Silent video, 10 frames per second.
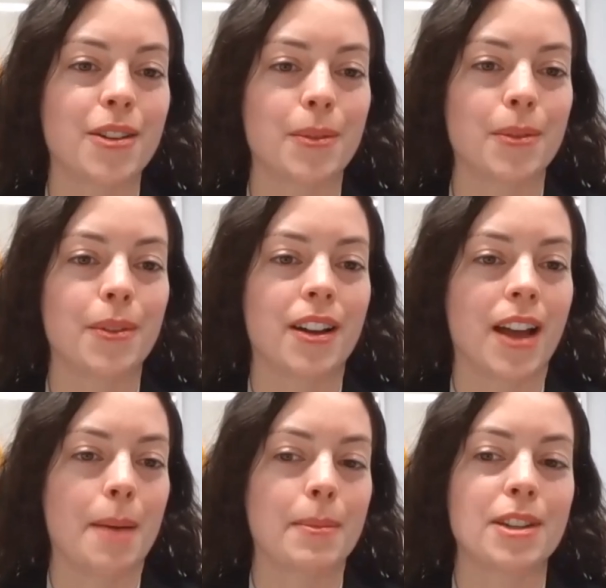who
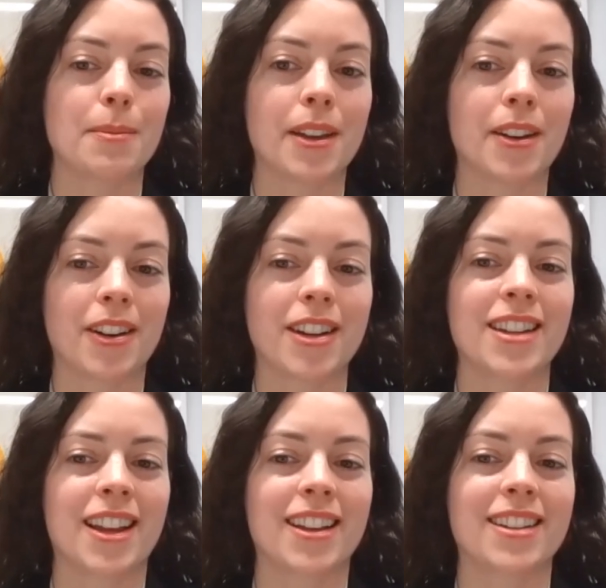happened to be an
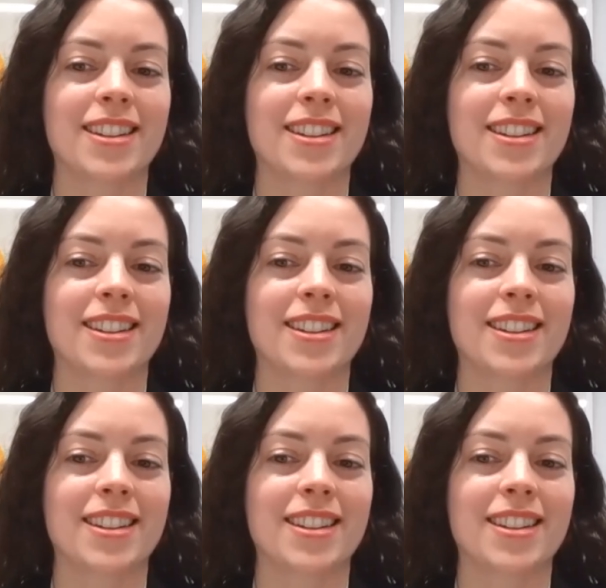architect,